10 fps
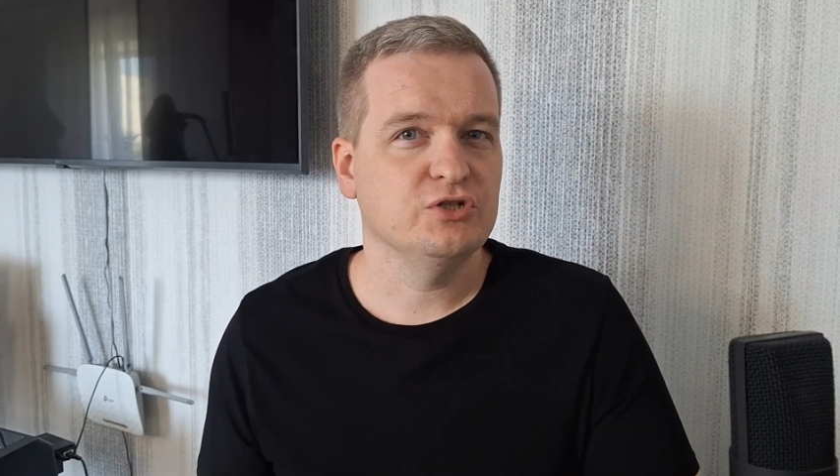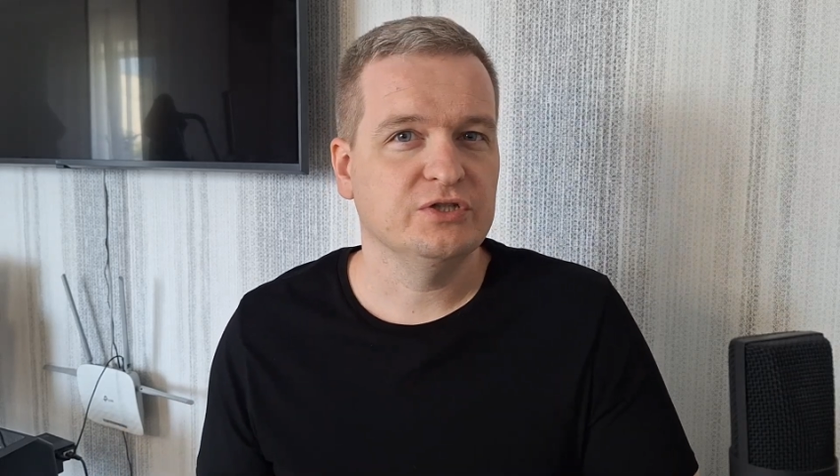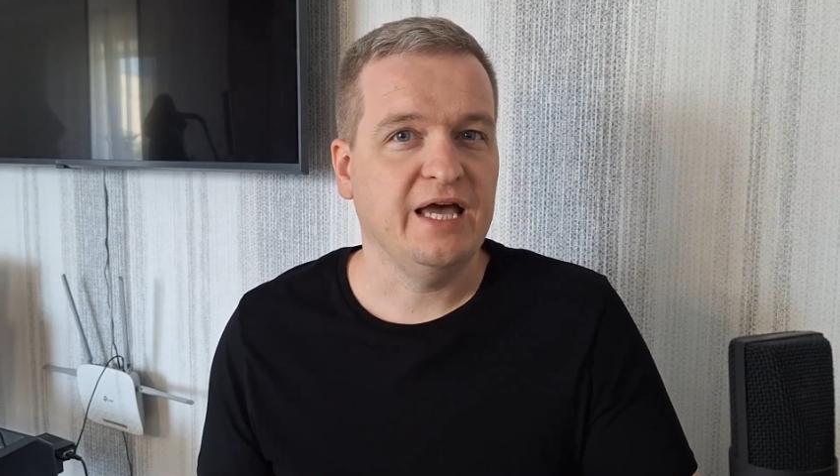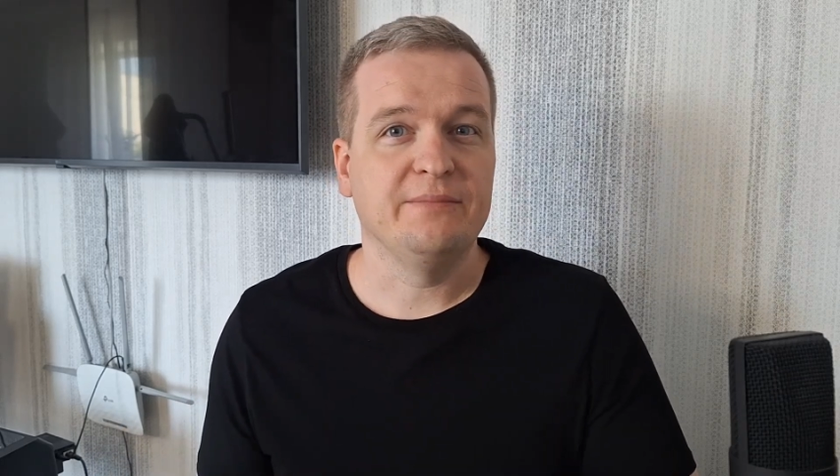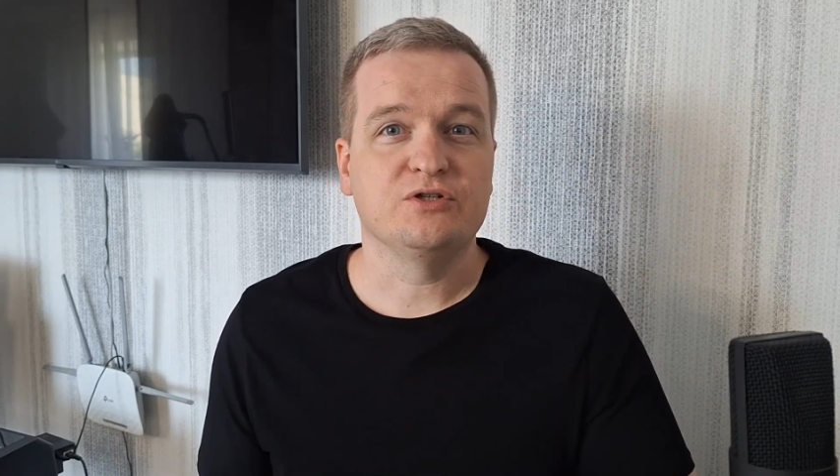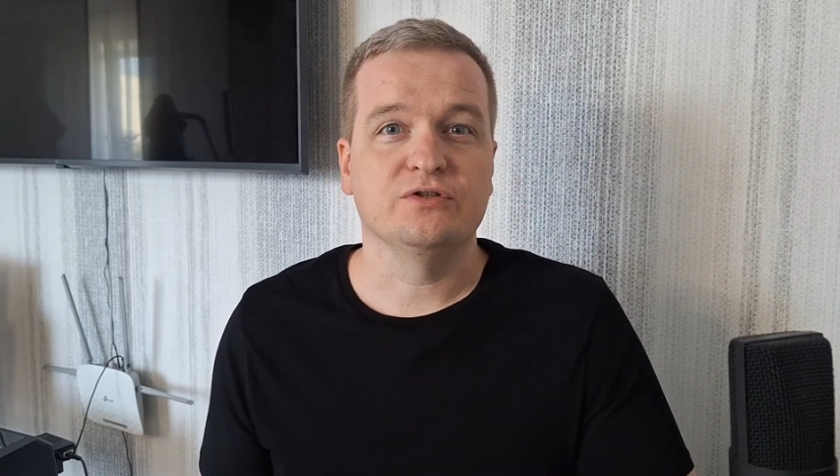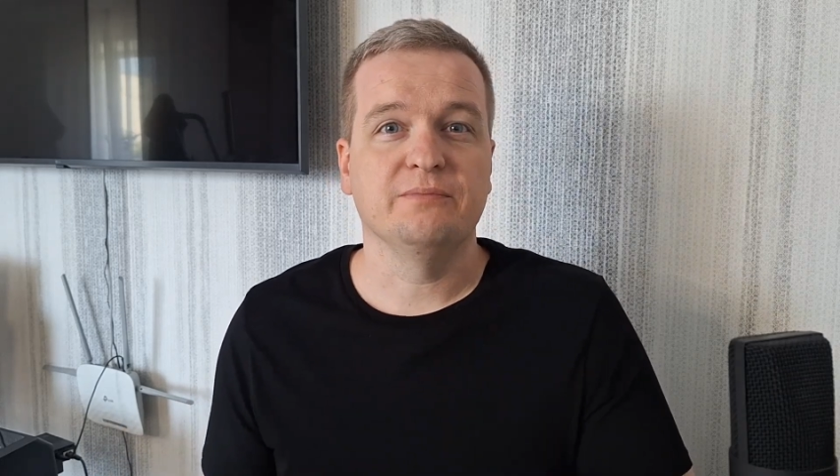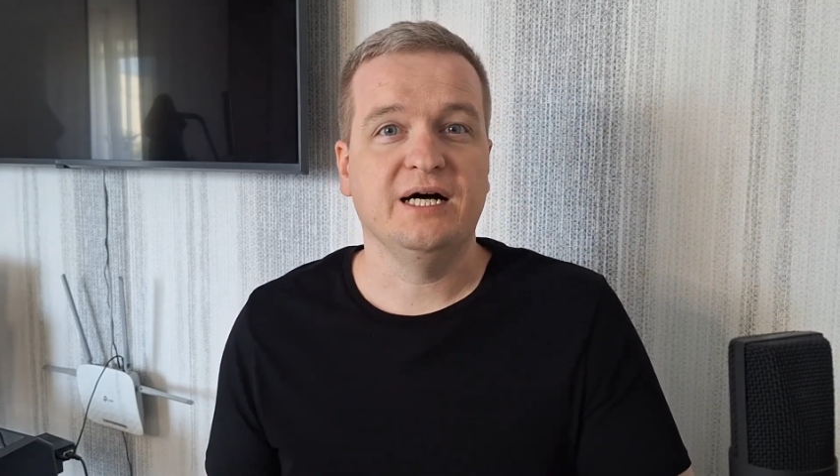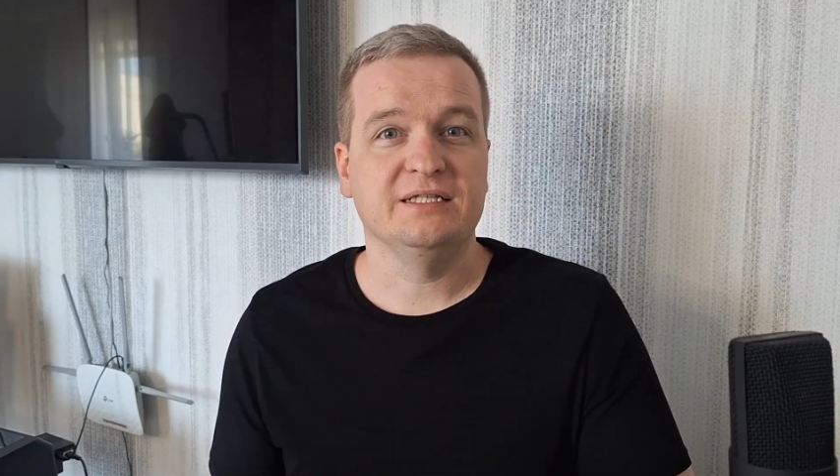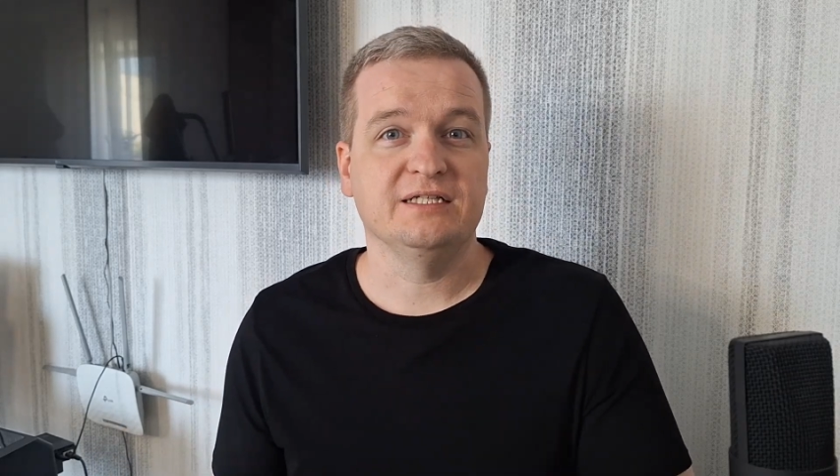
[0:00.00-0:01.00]
damage on the
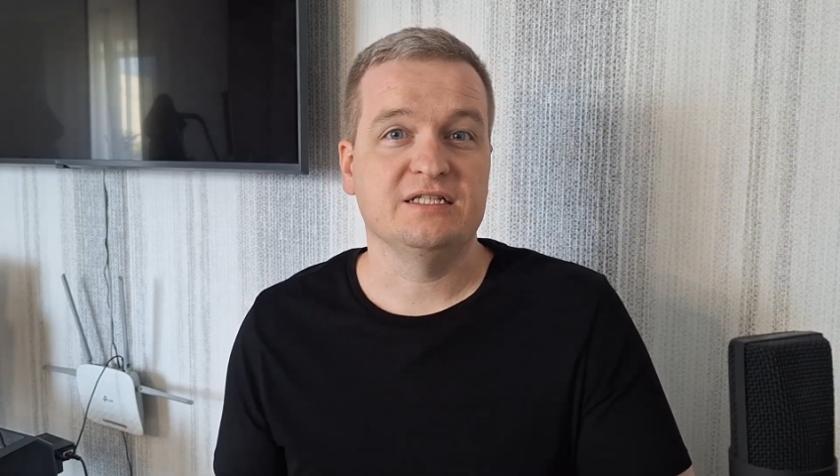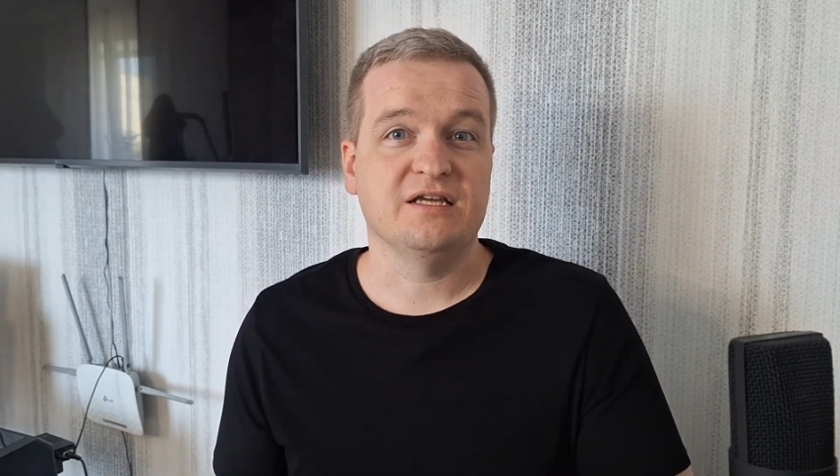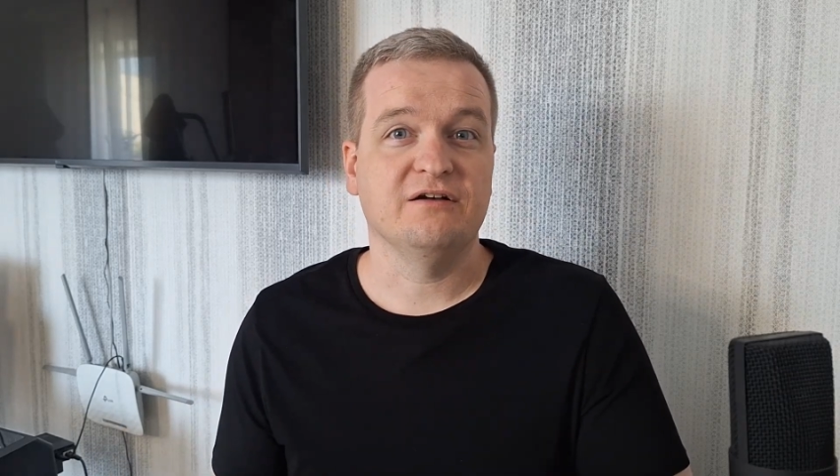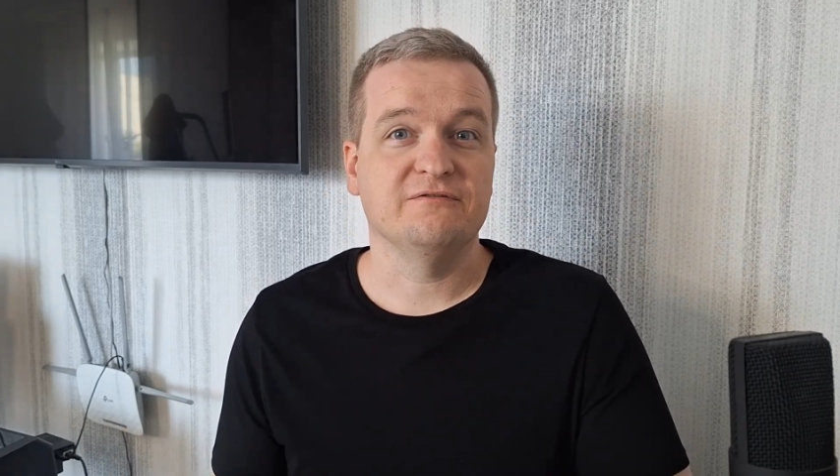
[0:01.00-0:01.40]
button itself.